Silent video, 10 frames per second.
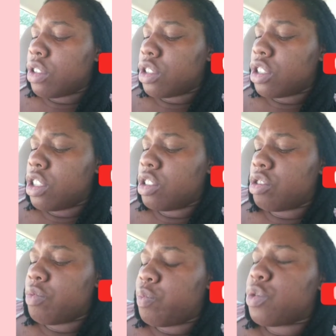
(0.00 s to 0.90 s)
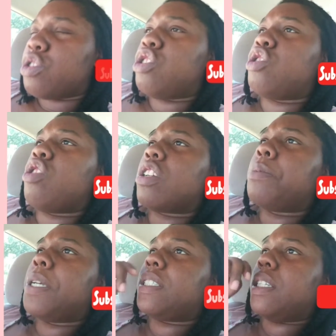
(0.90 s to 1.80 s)
She
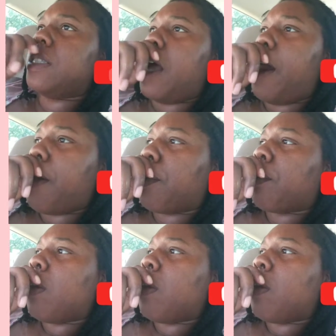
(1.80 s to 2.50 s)
struck me as the type.